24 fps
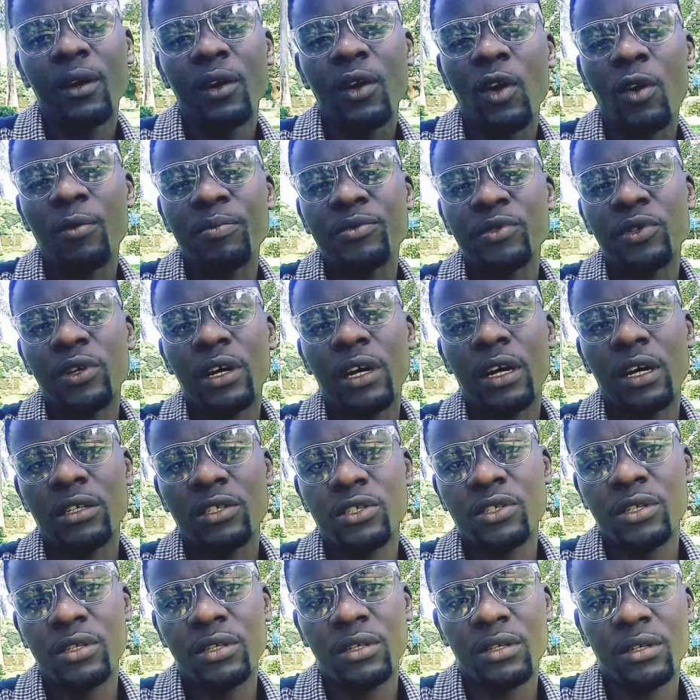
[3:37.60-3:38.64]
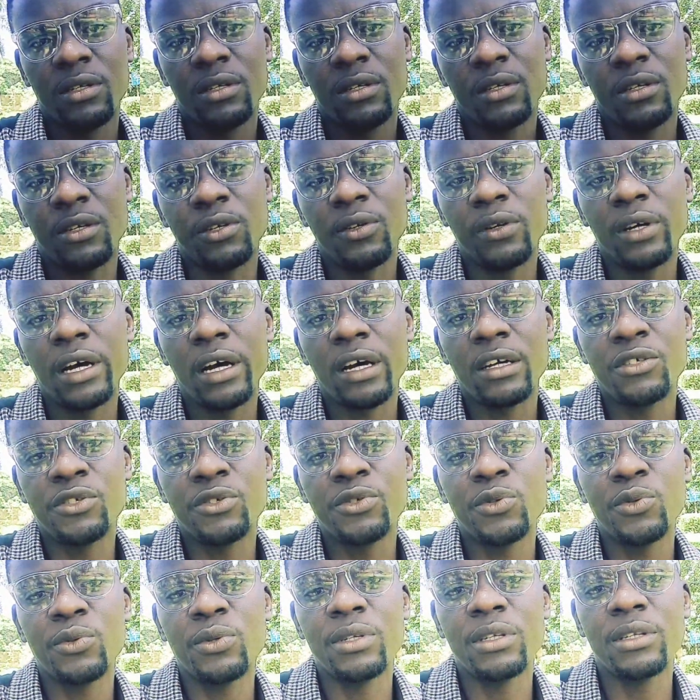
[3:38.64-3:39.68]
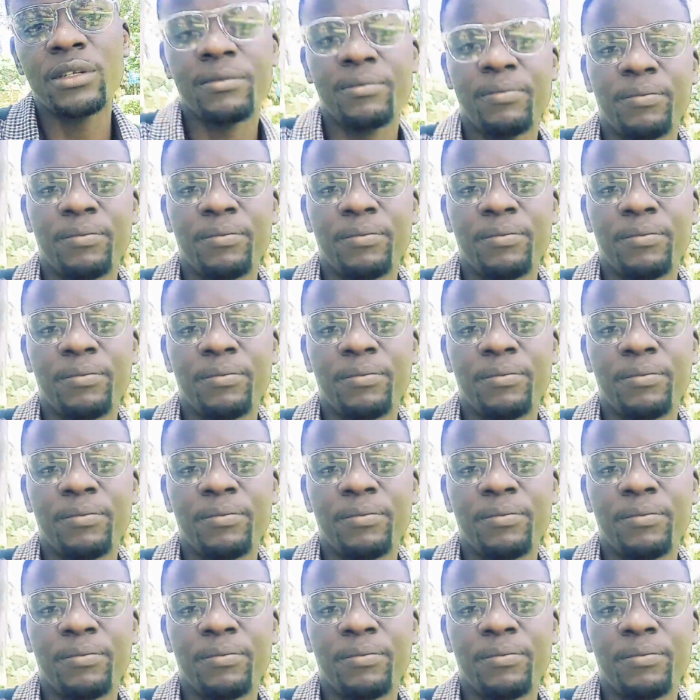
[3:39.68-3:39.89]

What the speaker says: Hope to catch you guys soon.